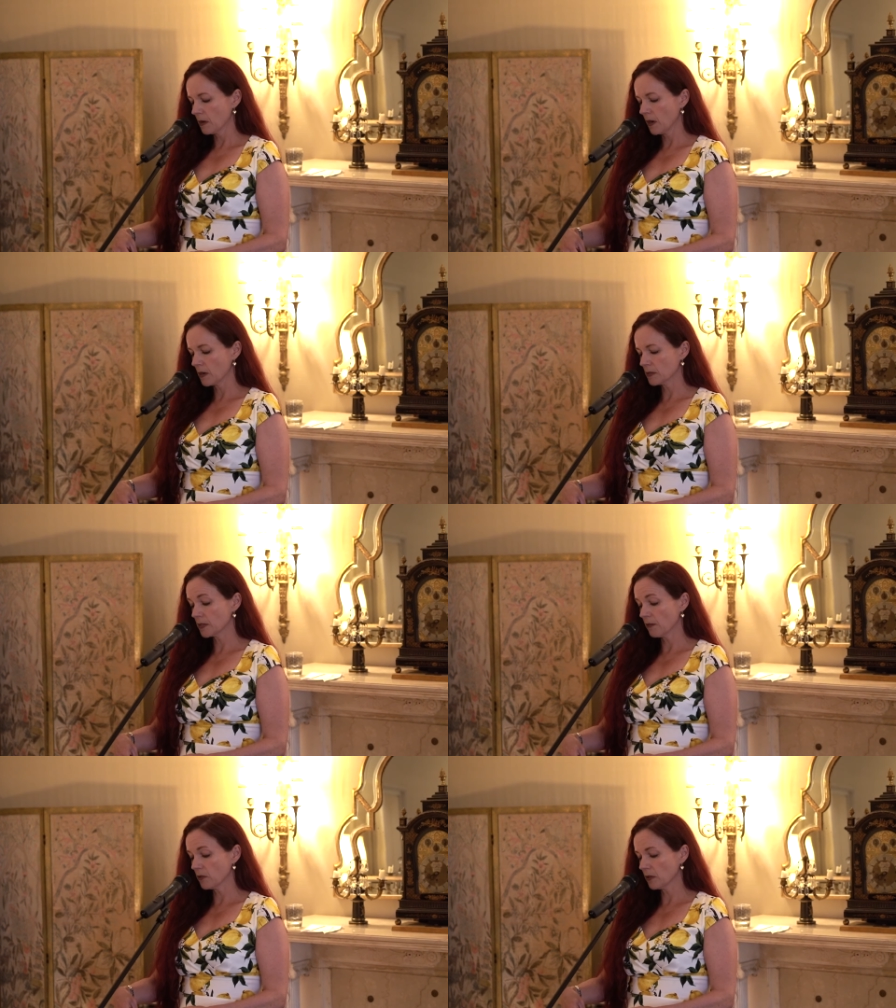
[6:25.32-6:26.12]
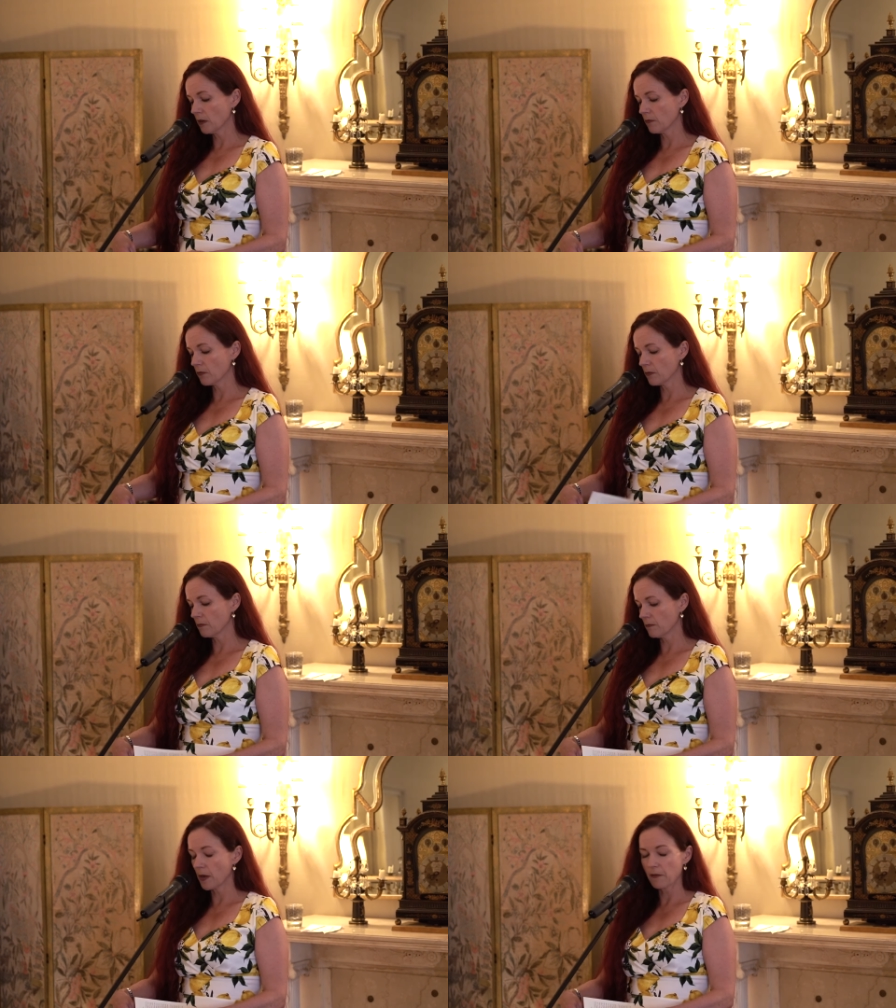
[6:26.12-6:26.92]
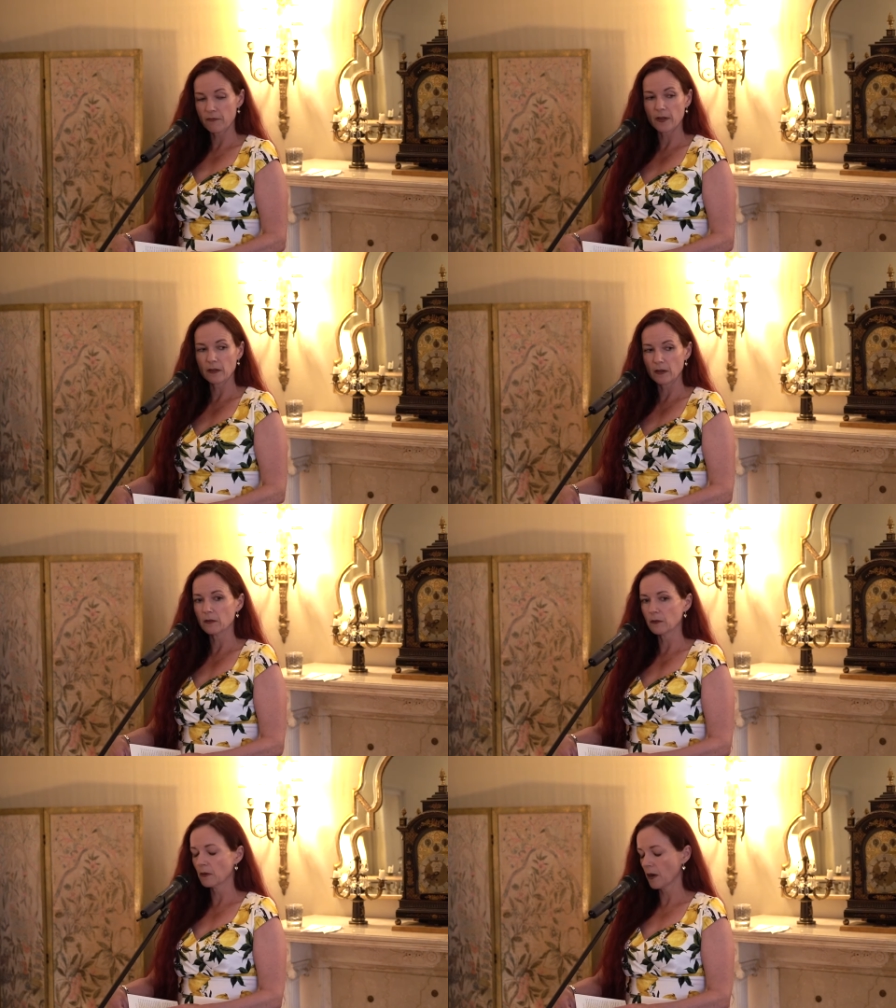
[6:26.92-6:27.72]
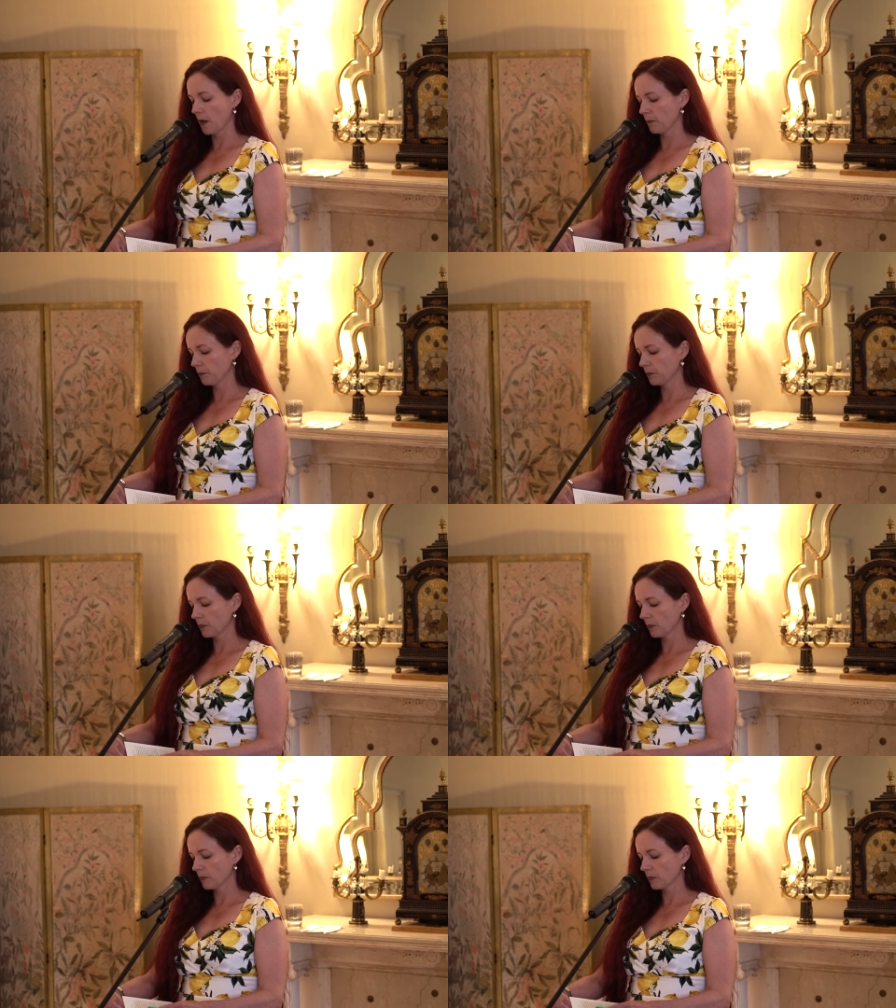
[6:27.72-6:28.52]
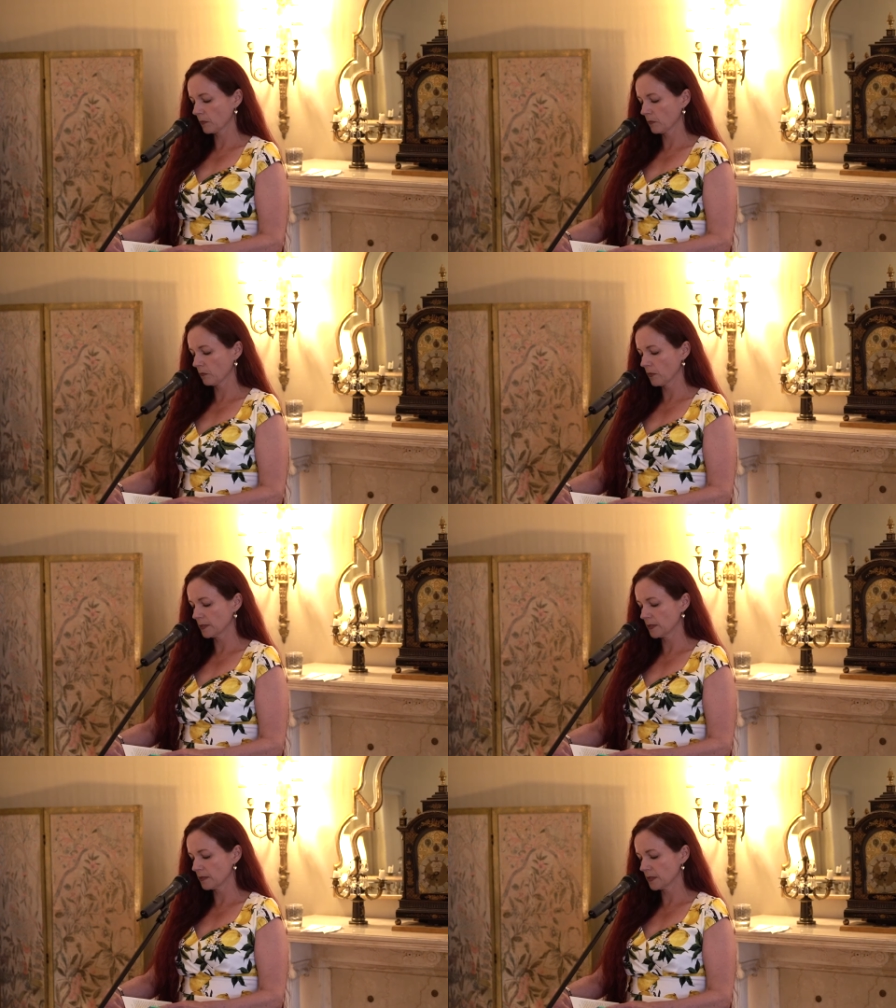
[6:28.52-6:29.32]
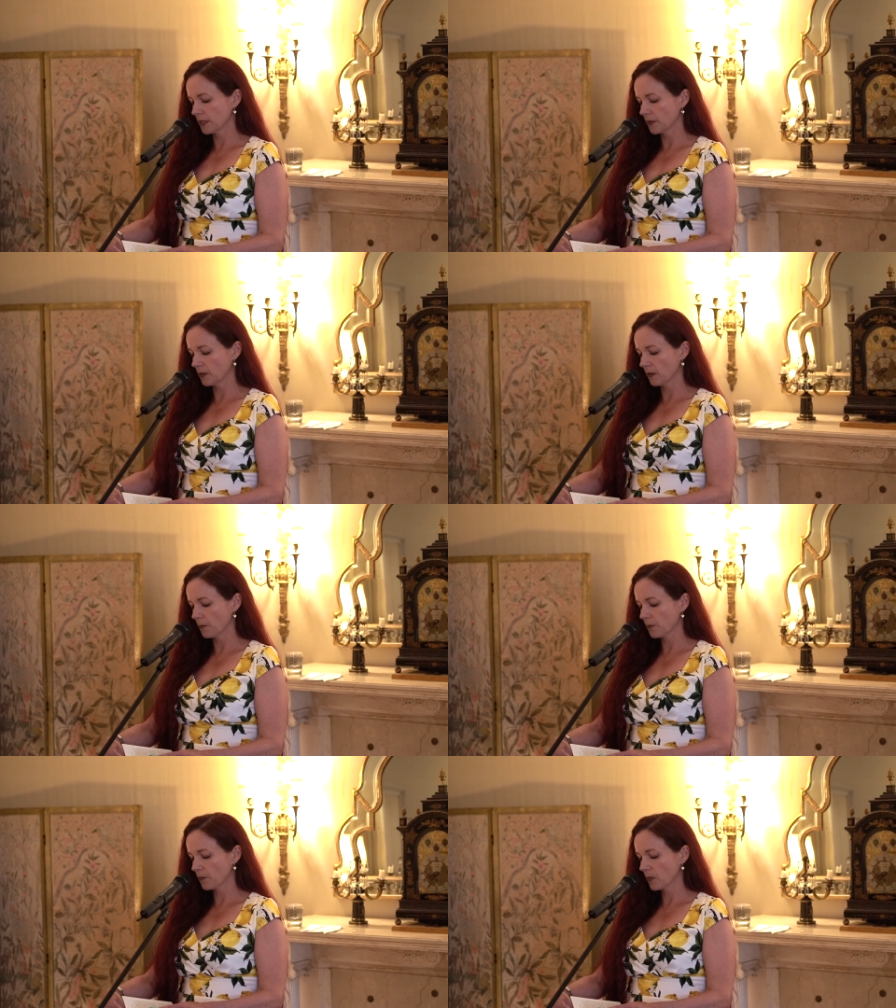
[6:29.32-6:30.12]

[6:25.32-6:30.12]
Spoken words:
several of my fellow residents here